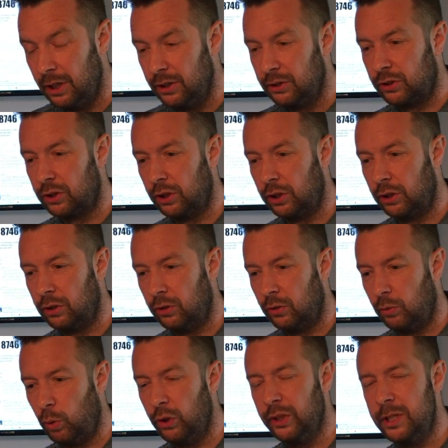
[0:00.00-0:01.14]
So
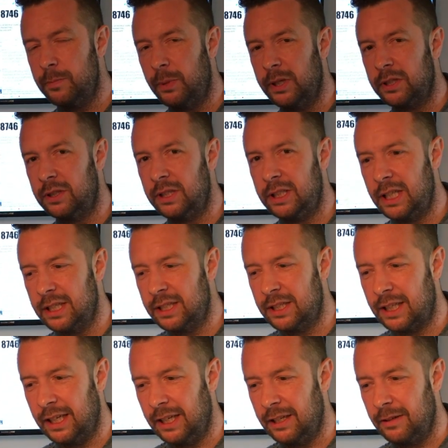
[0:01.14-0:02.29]
what this person did
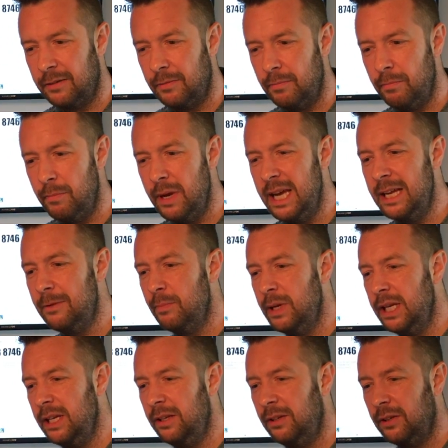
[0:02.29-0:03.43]
yesterday made
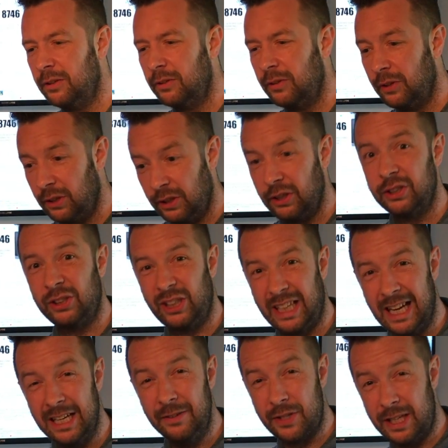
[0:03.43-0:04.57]
me
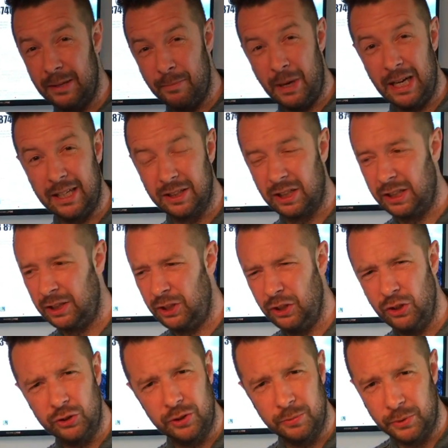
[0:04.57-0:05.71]
kind of sit back and think, do you
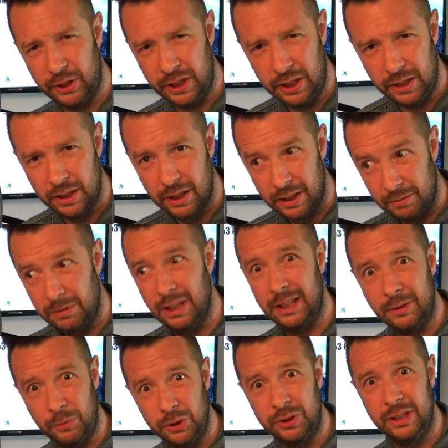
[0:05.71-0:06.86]
know something? Glad
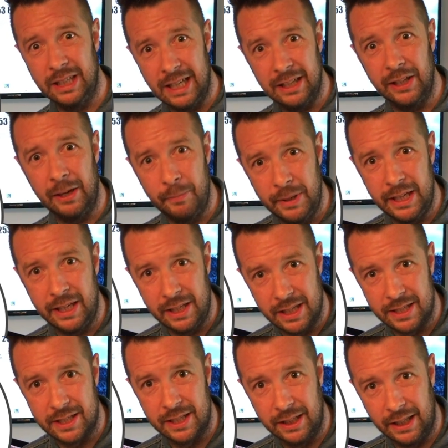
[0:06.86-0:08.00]
I wasn't at that meeting
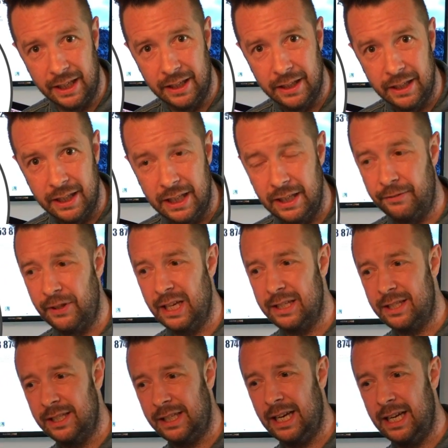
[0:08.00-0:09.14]
yesterday. If that's
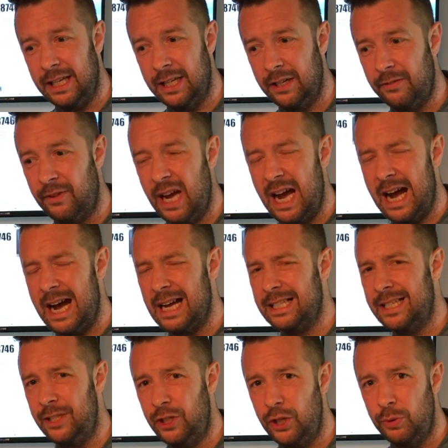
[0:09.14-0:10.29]
the kind of
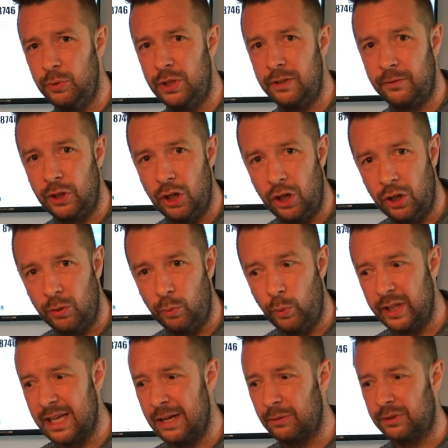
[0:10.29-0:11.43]
attitude you've got
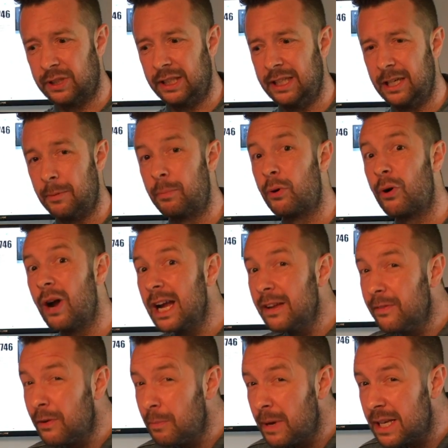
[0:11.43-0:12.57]
without sending a
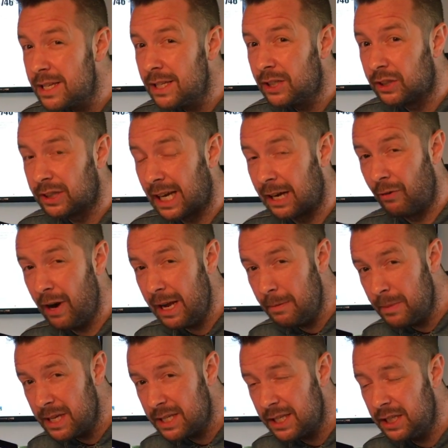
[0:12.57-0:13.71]
private message, a direct
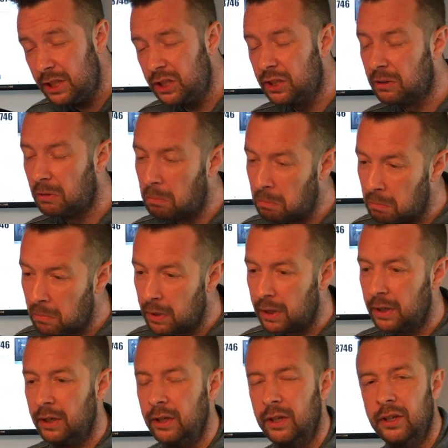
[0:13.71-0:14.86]
message,
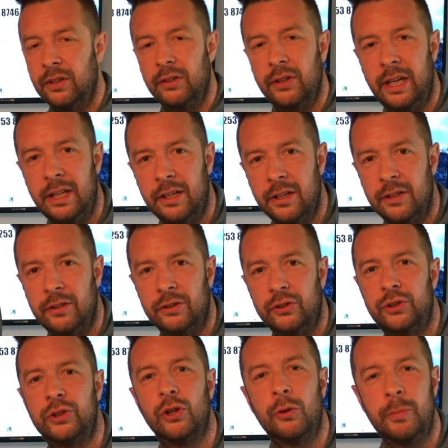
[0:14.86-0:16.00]
then
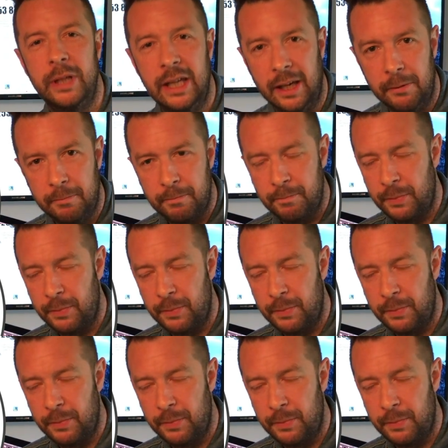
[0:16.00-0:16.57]
so be it.